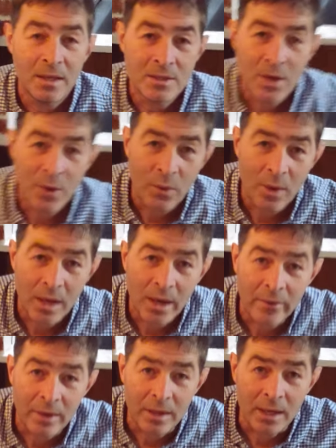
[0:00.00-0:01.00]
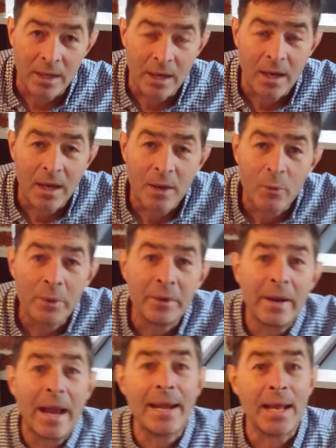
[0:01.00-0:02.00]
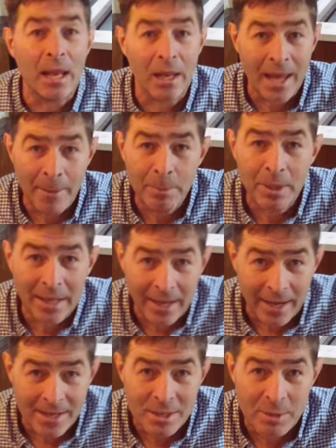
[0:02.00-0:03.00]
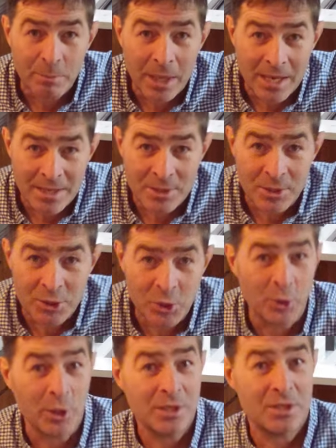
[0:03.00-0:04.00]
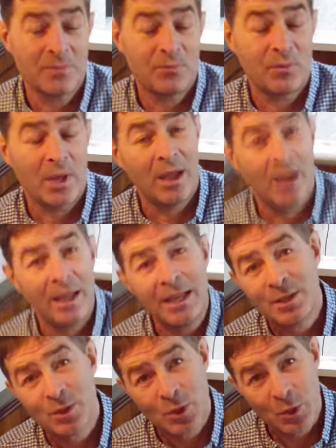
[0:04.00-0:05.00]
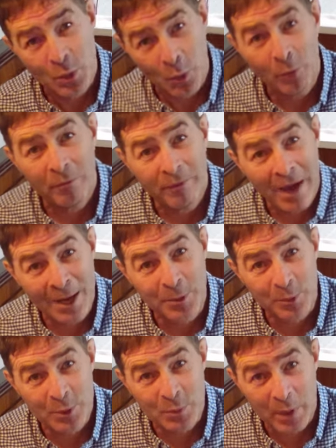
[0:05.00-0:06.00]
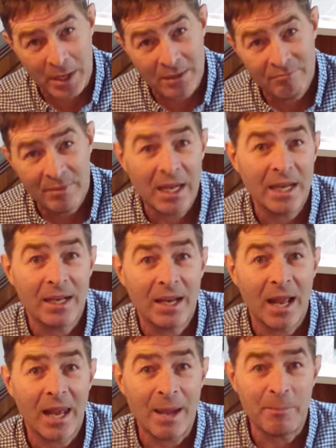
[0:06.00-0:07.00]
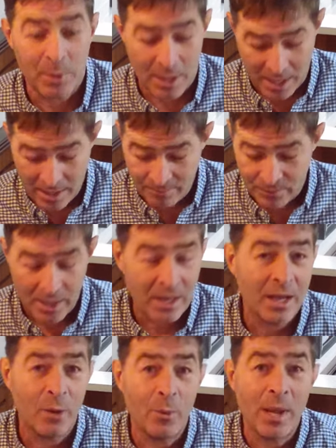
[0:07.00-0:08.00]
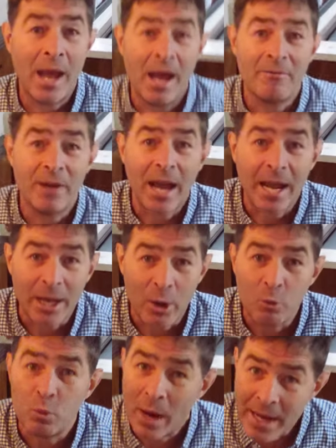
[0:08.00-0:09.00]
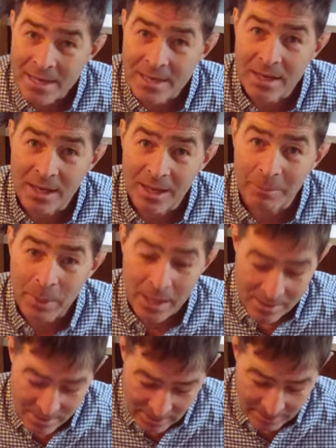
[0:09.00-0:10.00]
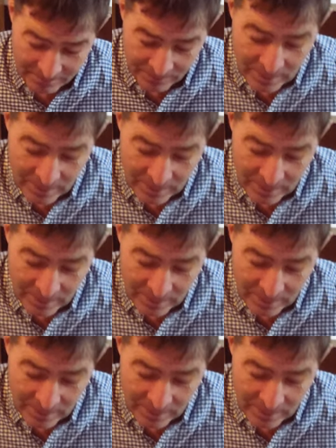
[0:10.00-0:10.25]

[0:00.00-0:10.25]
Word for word: So currently uh, we're in a Lapland pizza joint uh, in north, far north Sweden in Lapland. And here we have a reindeer pizza.